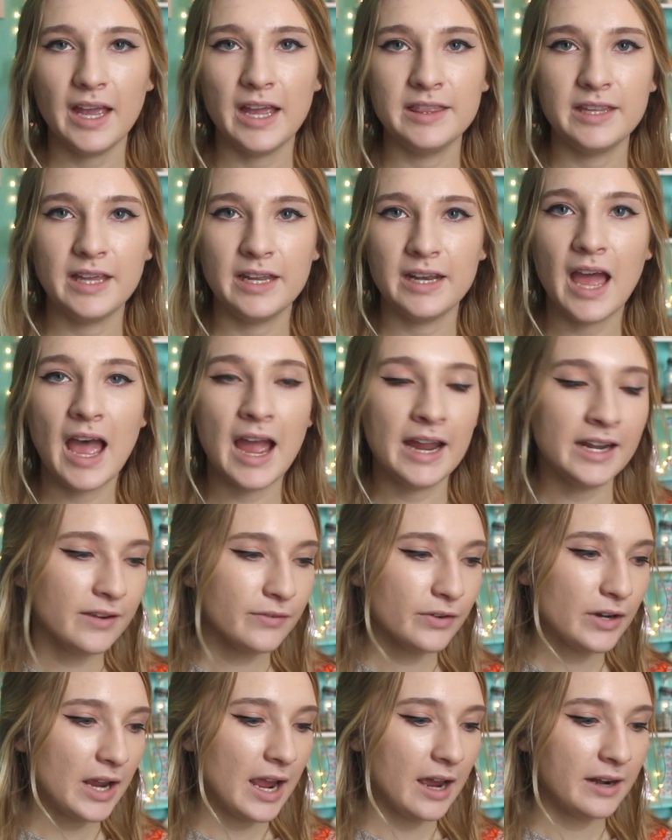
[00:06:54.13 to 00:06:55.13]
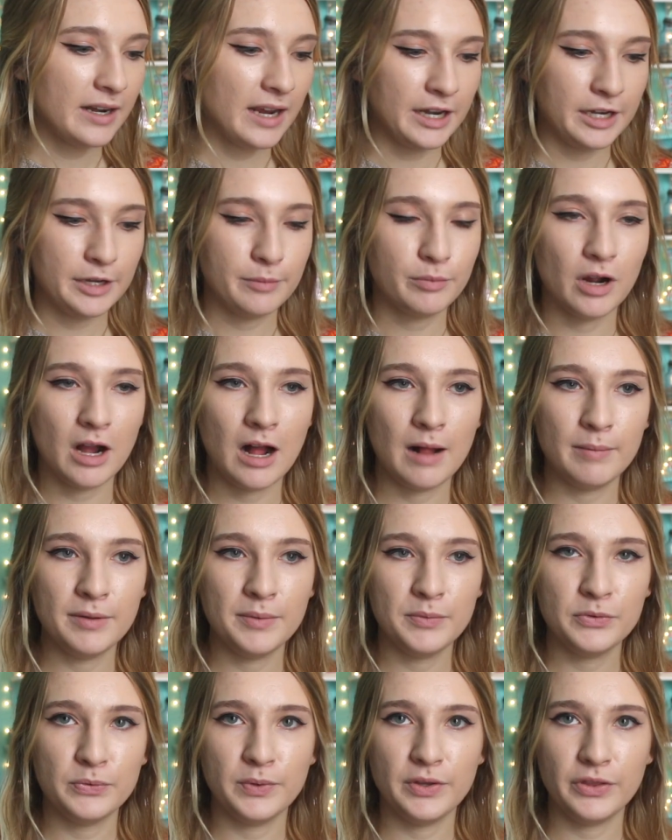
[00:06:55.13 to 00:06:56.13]
And then I never had any
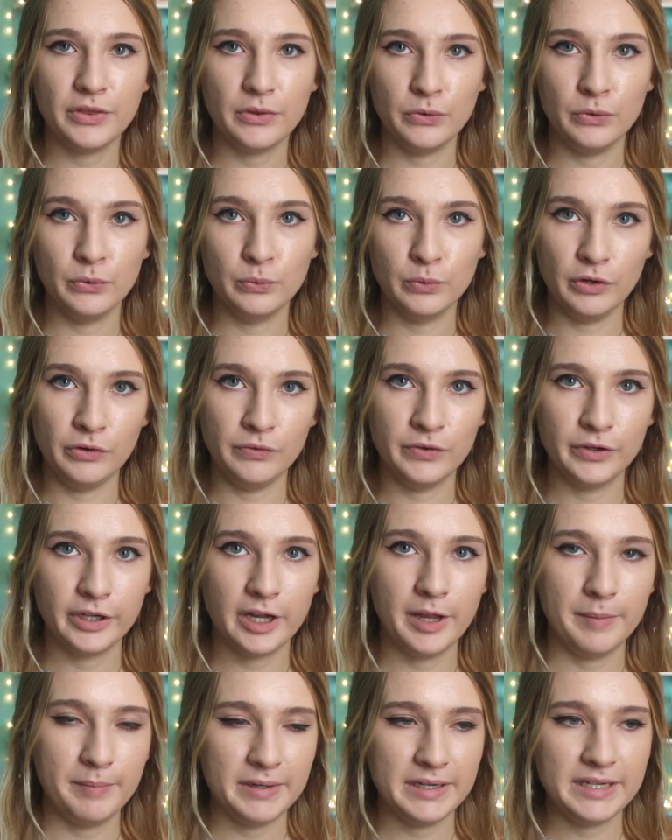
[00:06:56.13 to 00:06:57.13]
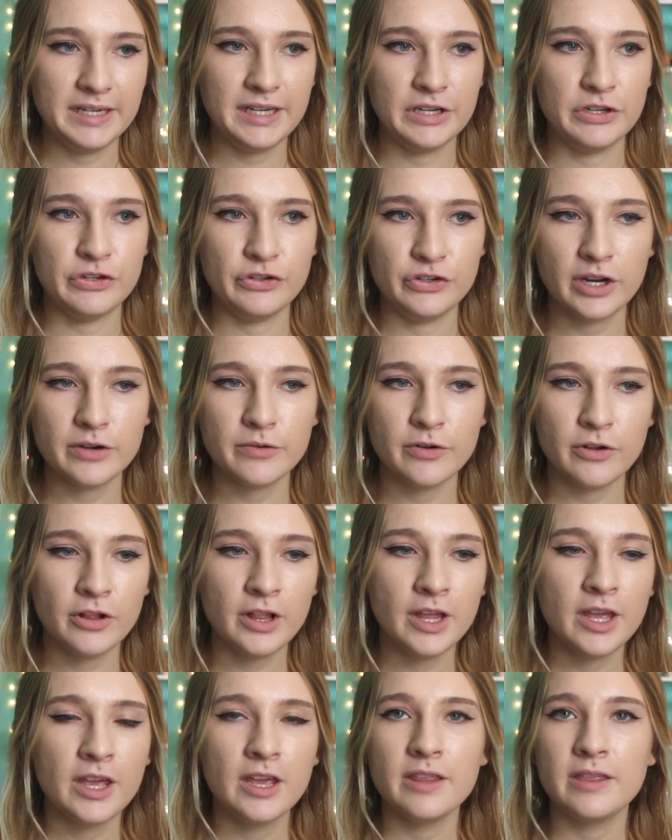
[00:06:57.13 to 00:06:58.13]
problems with the Rover company in general.